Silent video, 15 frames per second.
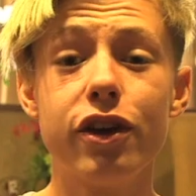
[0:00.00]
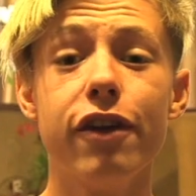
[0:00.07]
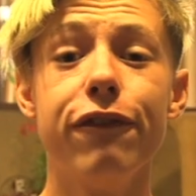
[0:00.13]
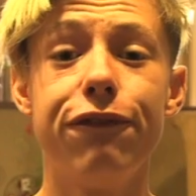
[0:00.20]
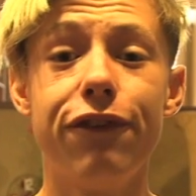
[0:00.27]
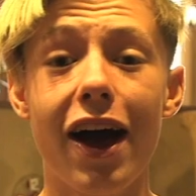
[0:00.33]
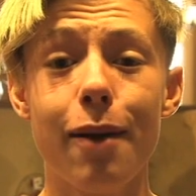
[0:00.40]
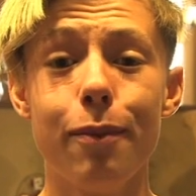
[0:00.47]
You
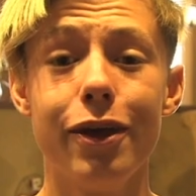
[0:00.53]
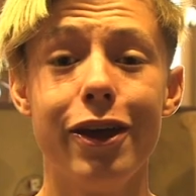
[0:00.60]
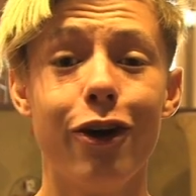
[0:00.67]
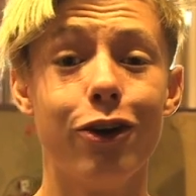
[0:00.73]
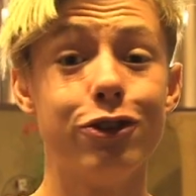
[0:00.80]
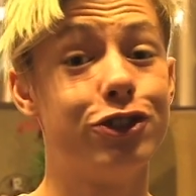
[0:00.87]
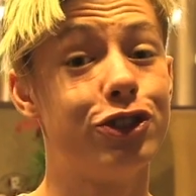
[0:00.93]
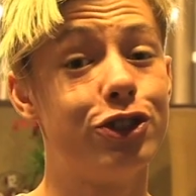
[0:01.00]
can find me
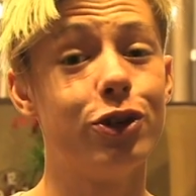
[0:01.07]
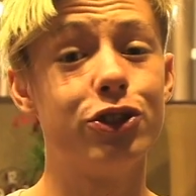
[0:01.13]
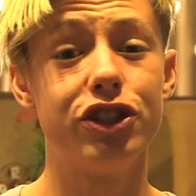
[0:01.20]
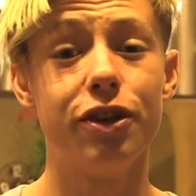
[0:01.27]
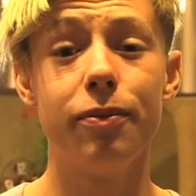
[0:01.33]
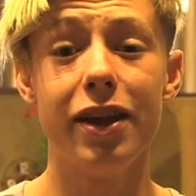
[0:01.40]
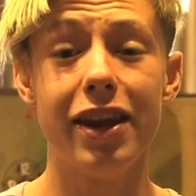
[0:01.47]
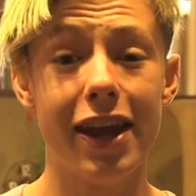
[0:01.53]
on
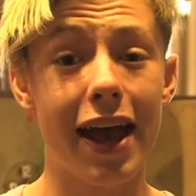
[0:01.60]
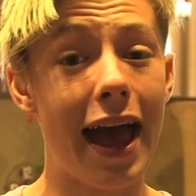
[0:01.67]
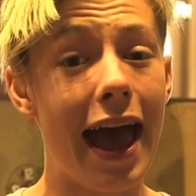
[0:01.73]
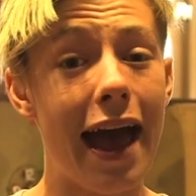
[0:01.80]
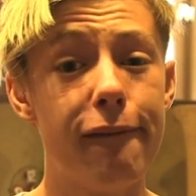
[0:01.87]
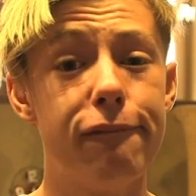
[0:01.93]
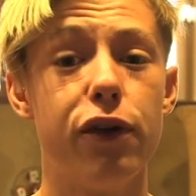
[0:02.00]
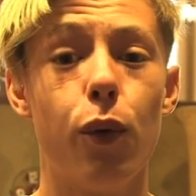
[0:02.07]
social
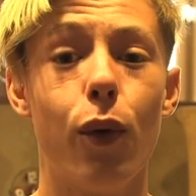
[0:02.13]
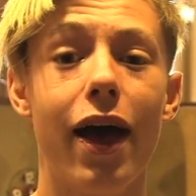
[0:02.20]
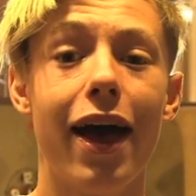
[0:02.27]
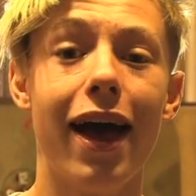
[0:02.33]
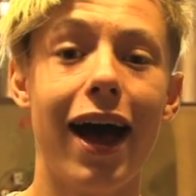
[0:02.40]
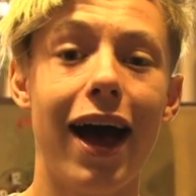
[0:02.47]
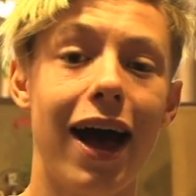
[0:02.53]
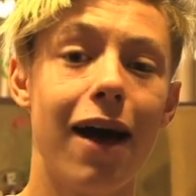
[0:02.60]
media
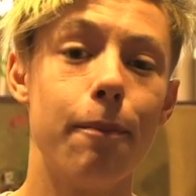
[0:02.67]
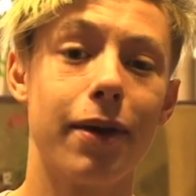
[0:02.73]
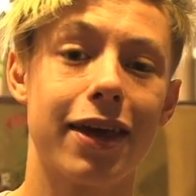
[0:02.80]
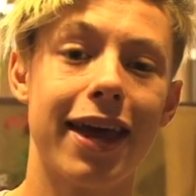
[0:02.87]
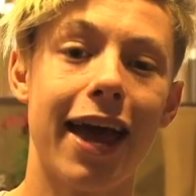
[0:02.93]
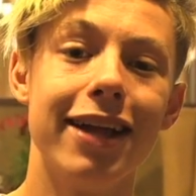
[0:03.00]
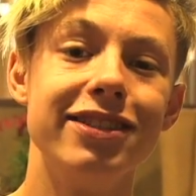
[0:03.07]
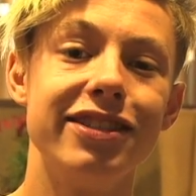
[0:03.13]
everywhere at
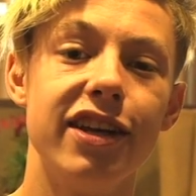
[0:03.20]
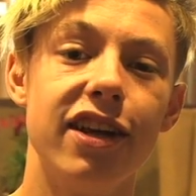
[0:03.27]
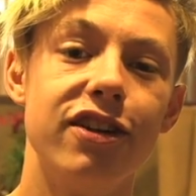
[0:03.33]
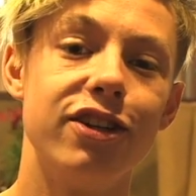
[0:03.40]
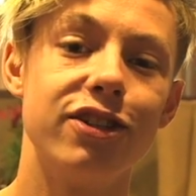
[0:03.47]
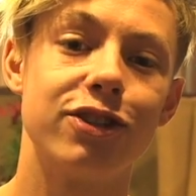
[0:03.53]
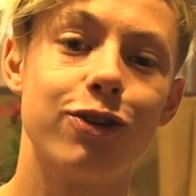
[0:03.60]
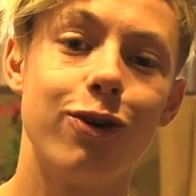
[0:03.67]

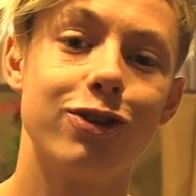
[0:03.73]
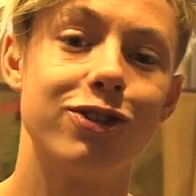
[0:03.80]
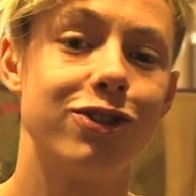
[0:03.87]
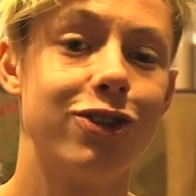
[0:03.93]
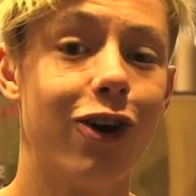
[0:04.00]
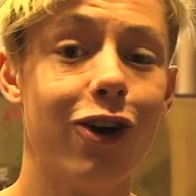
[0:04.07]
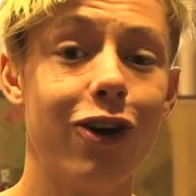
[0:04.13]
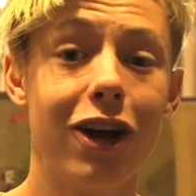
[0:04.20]

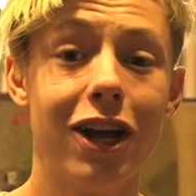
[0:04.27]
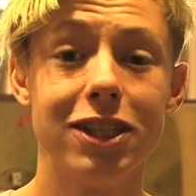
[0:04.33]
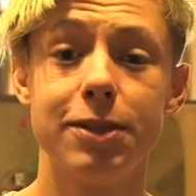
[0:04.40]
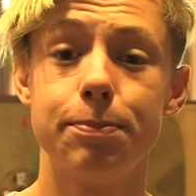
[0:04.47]
Mackenzie_Soul,